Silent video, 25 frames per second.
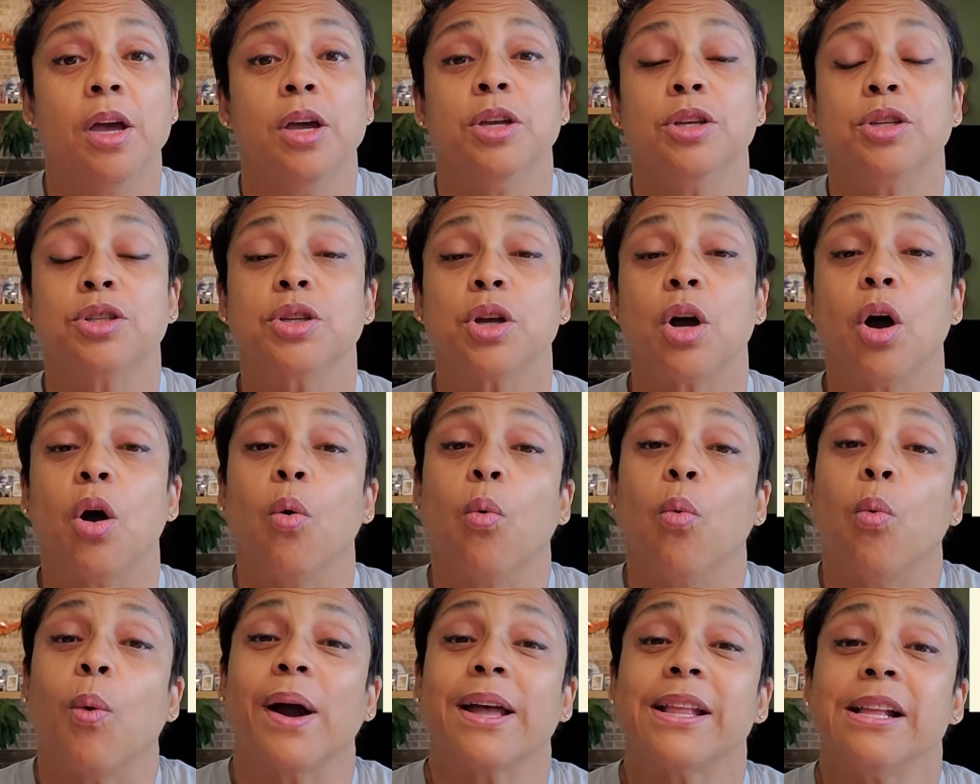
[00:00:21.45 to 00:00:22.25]
So,
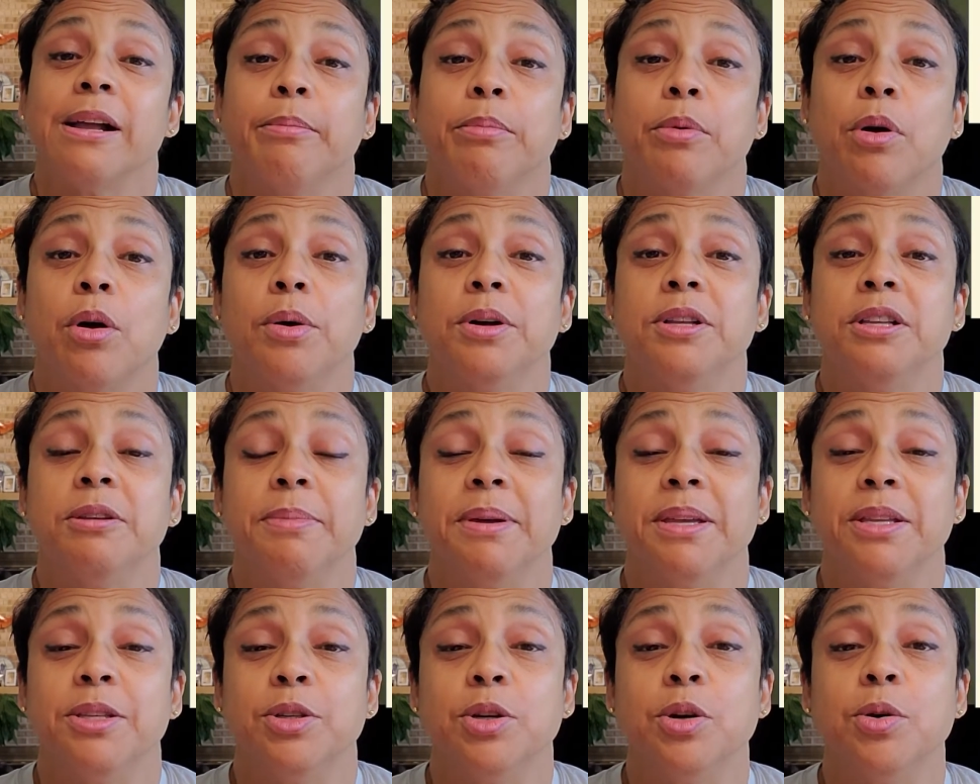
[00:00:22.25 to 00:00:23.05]
what I'm going to
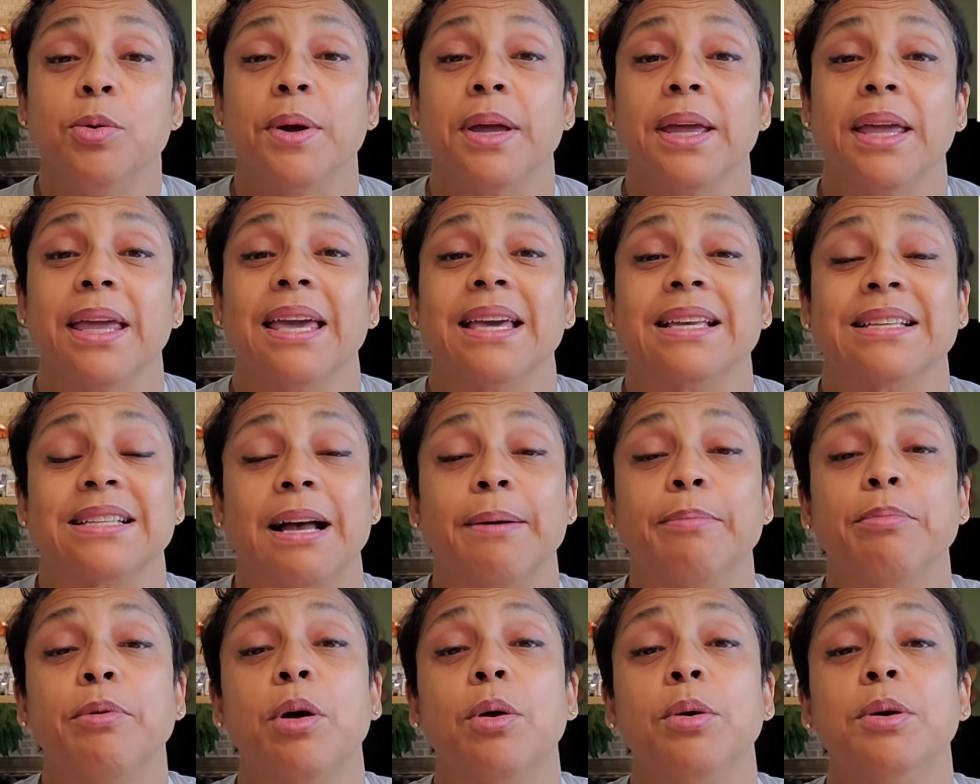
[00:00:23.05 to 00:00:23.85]
be doing is
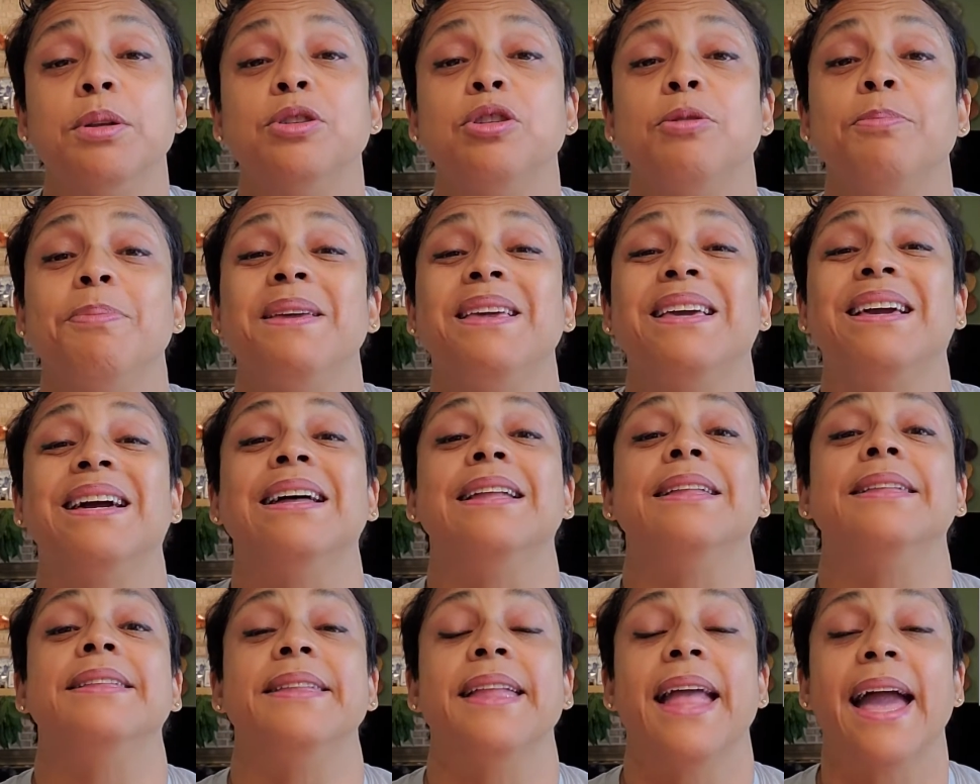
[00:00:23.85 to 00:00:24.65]
I'm going to be
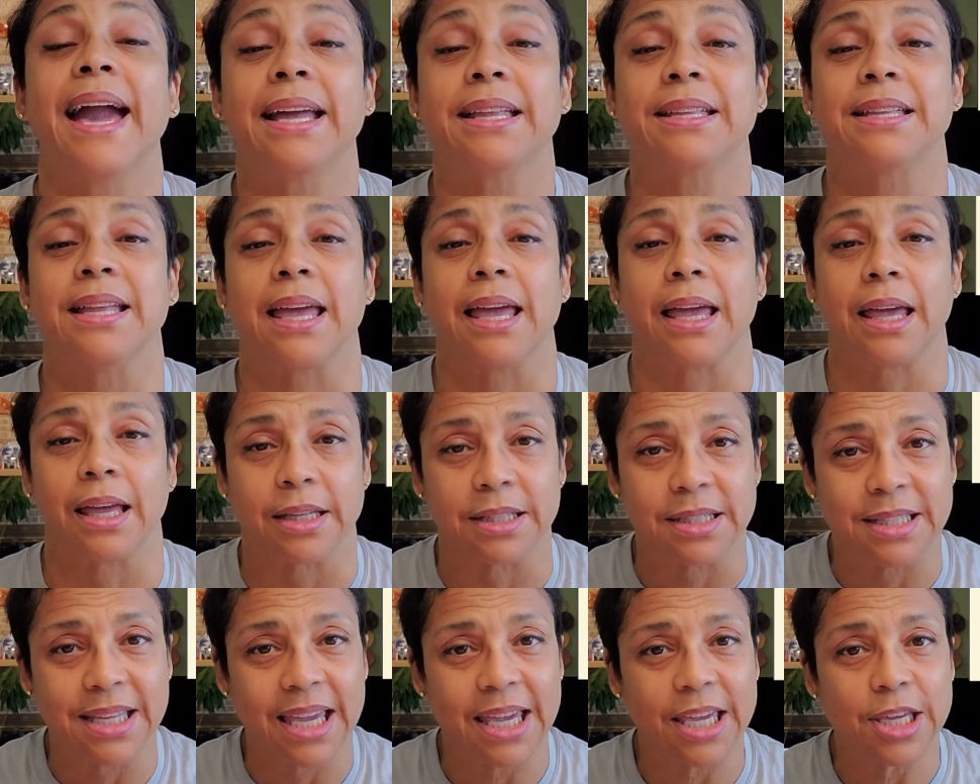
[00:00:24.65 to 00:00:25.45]

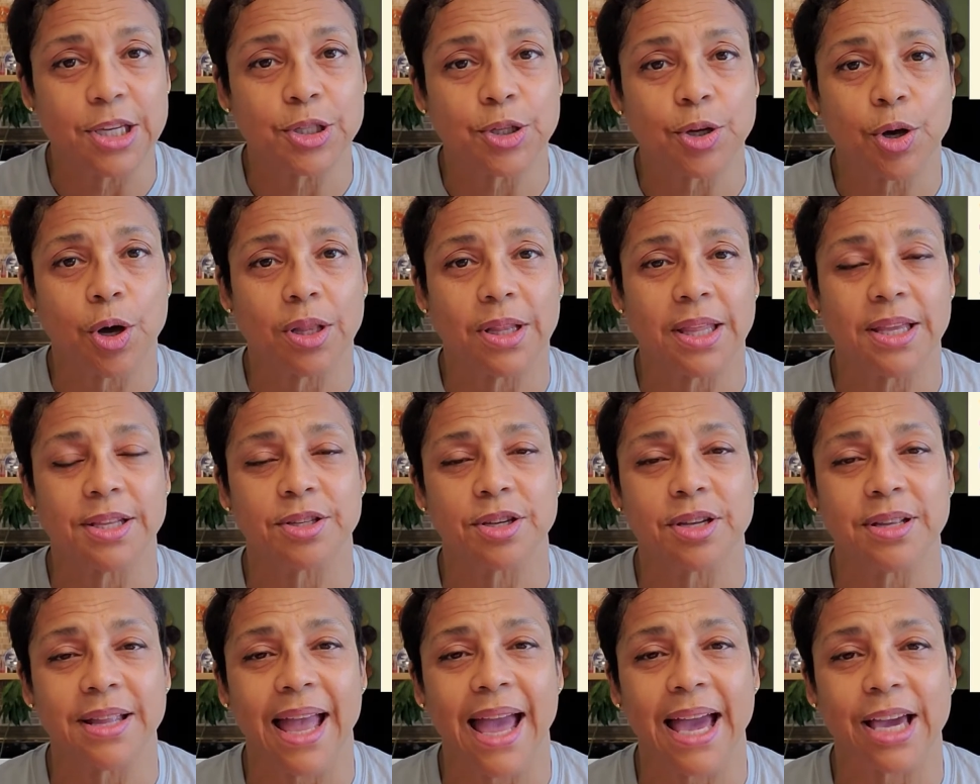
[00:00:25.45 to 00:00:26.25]
connecting TESOL
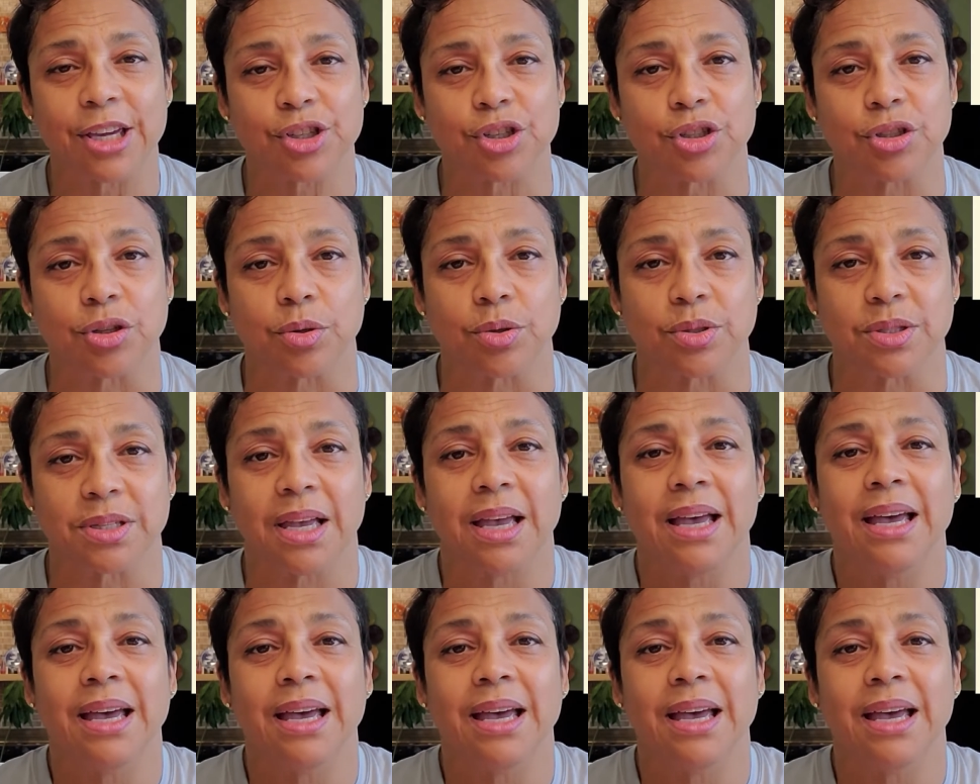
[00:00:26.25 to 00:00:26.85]
International's